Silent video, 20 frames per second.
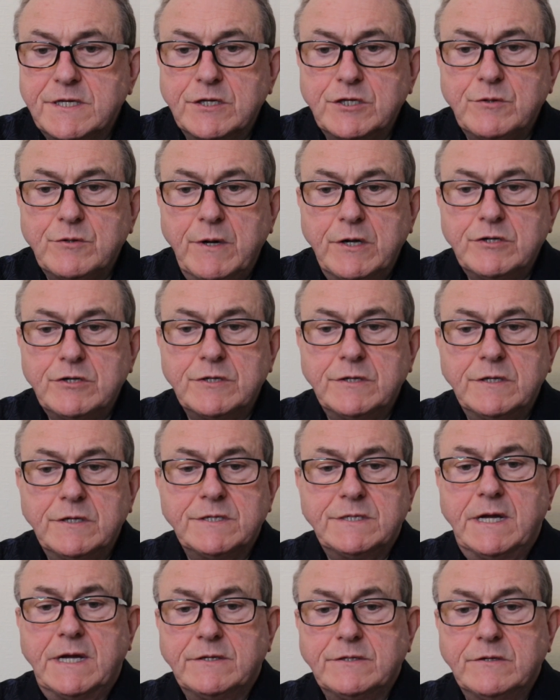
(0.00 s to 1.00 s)
situation that
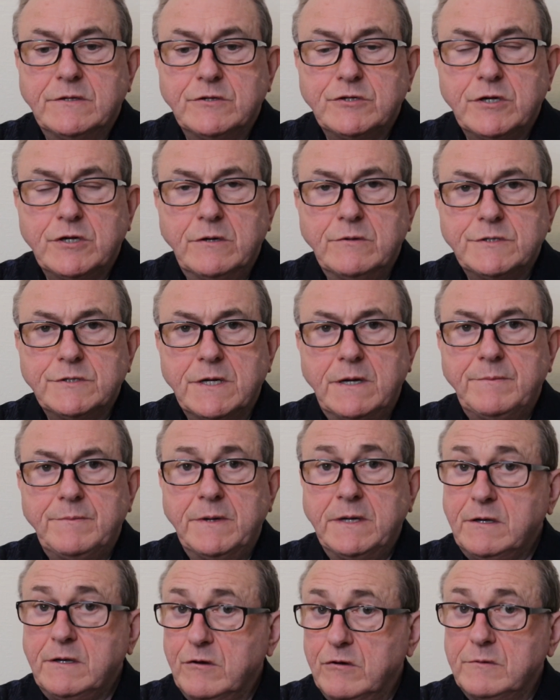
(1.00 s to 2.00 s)
Saturn shows
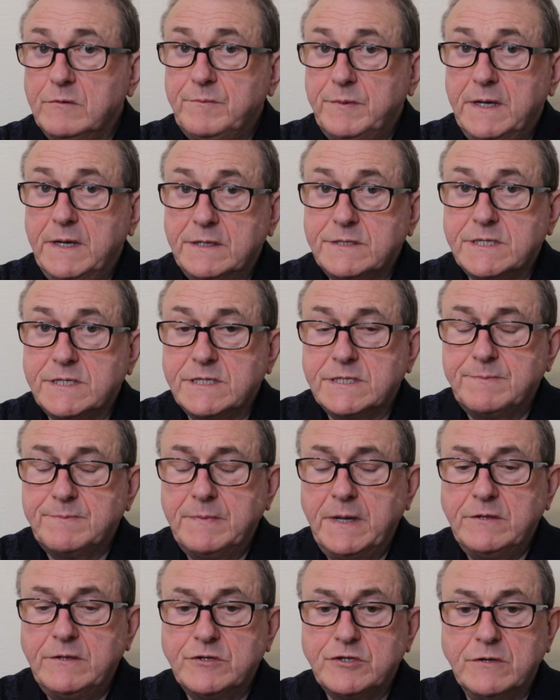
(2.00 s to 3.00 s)
up. It could be, as I
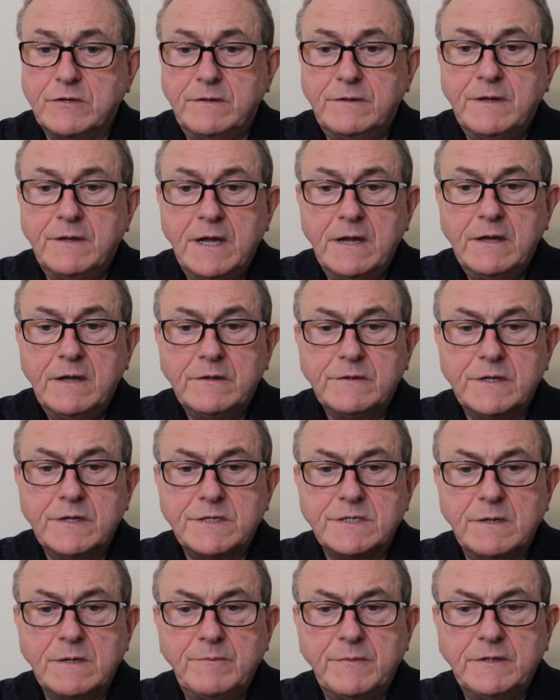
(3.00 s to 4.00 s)
mentioned, that
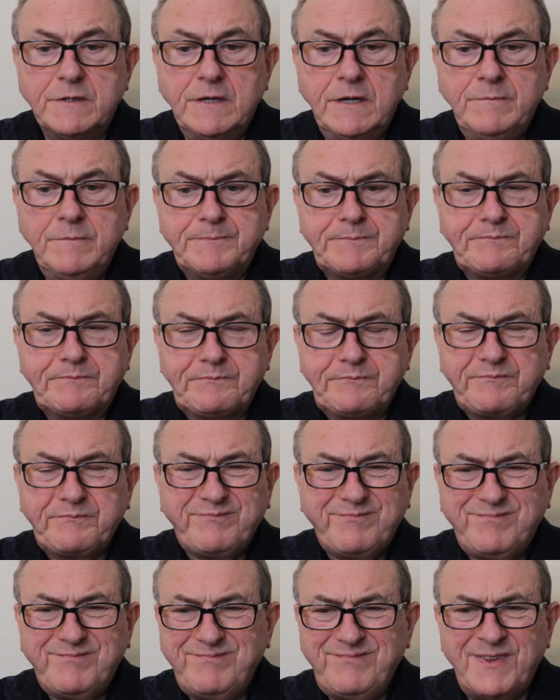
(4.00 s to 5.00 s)
somebody
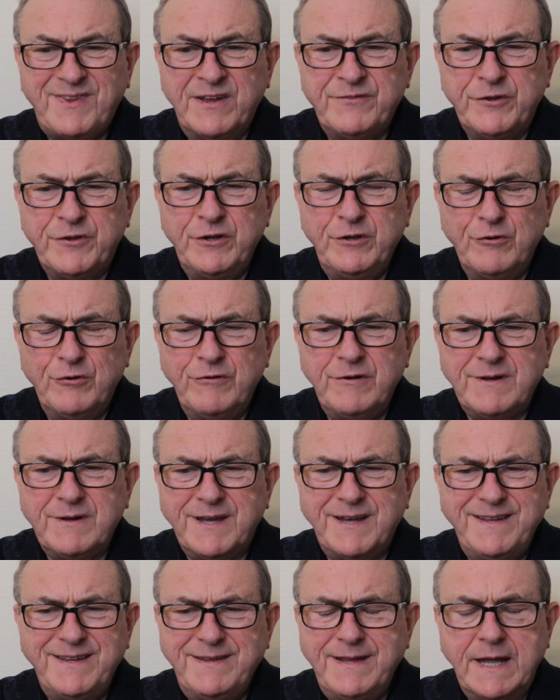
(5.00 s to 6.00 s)
that you're
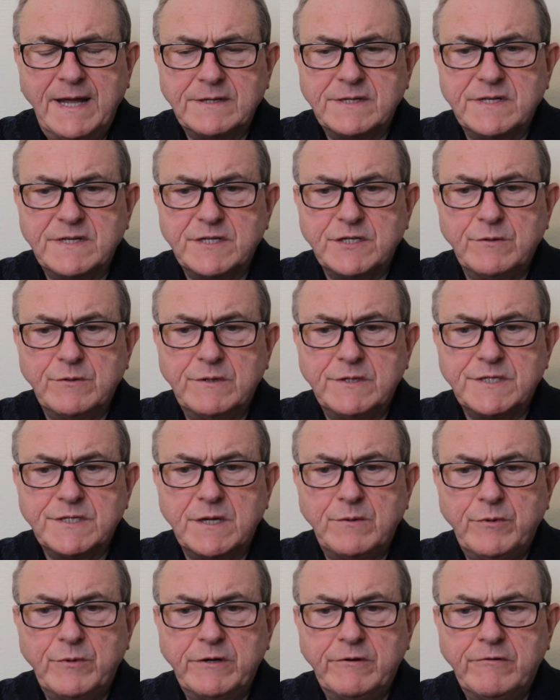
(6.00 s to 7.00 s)
connected to in
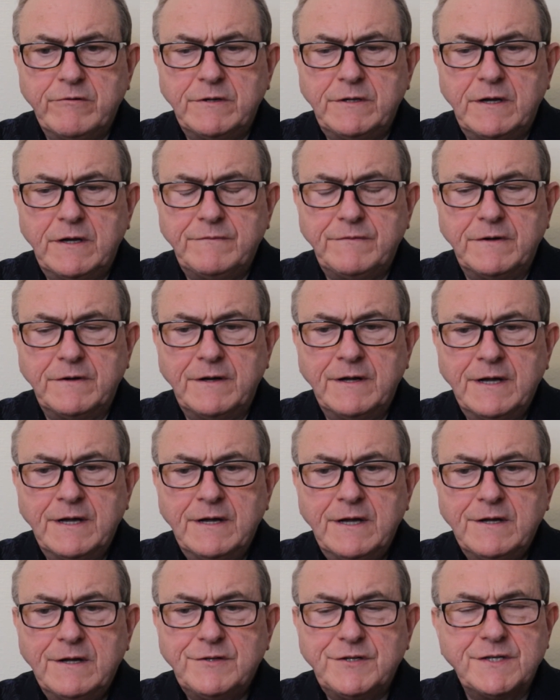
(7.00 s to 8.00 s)
some way or another
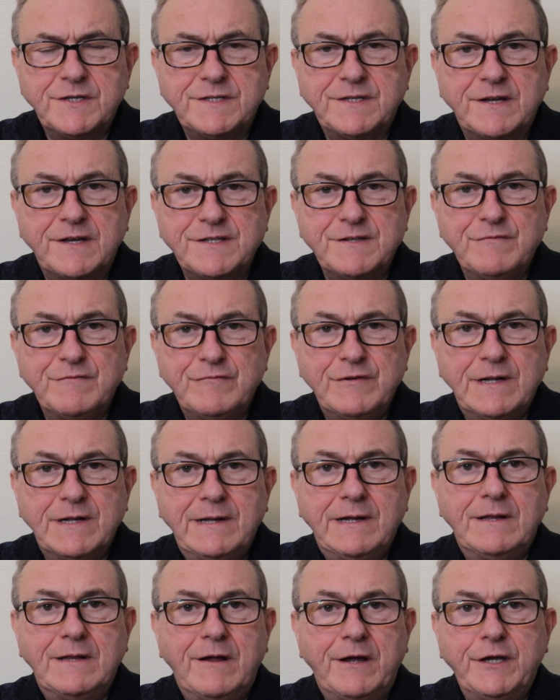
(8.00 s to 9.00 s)
just doesn't
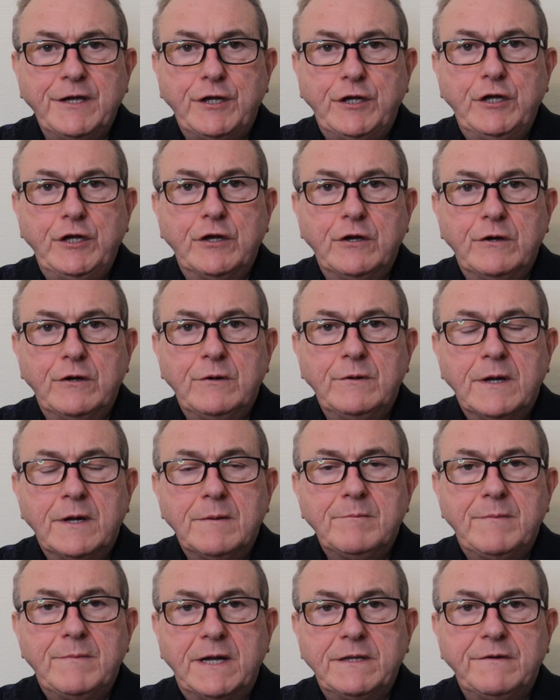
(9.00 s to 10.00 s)
really like you
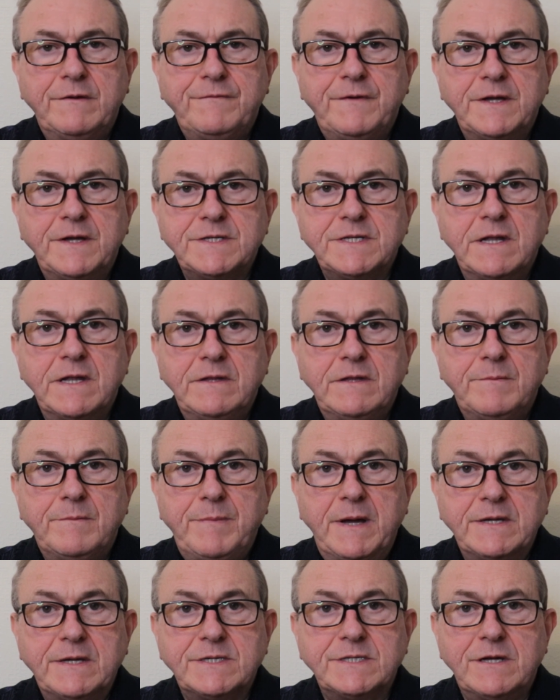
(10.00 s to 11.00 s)
manifesting the
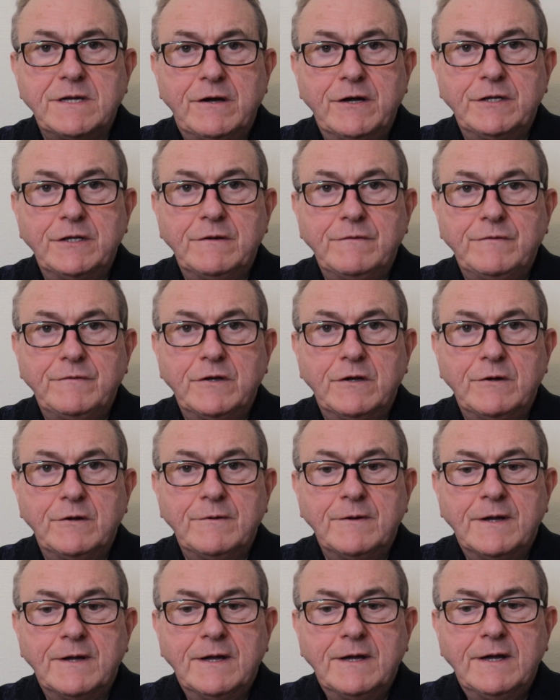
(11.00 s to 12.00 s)
best side of
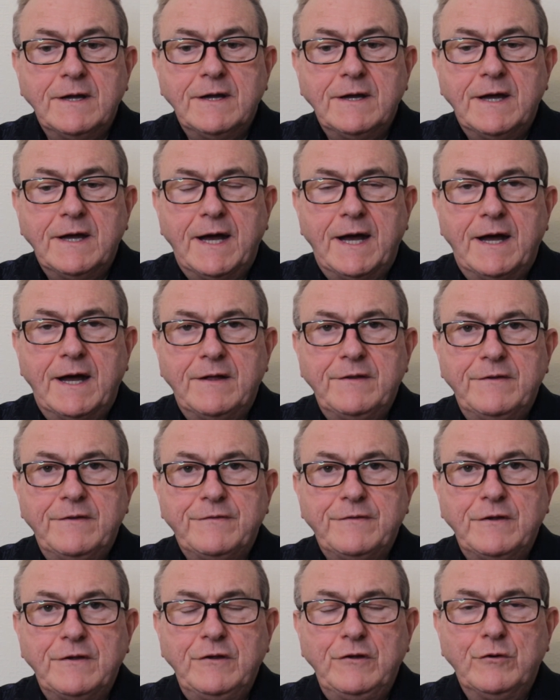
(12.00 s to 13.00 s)
you.
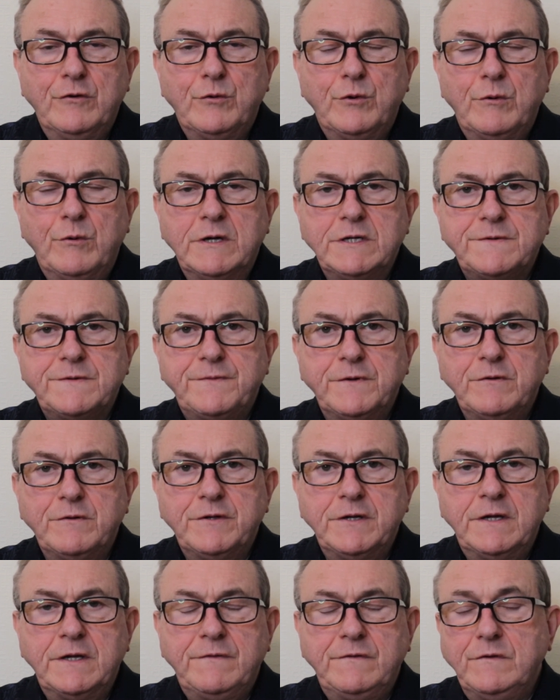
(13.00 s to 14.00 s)
And you always feel
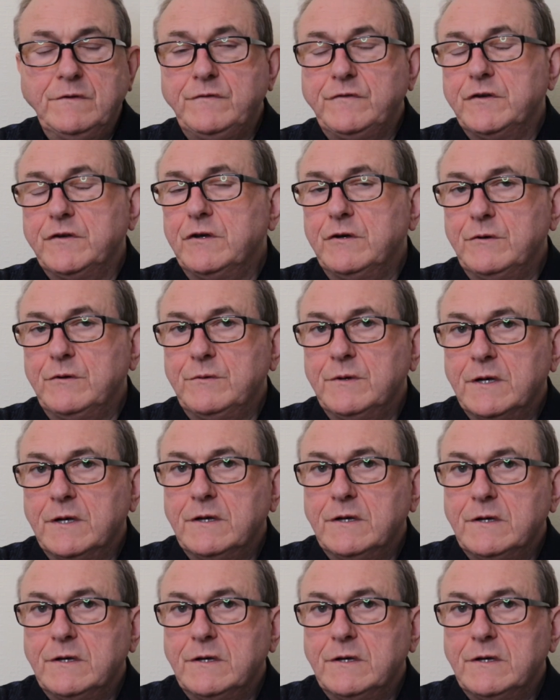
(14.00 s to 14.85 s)
that if you do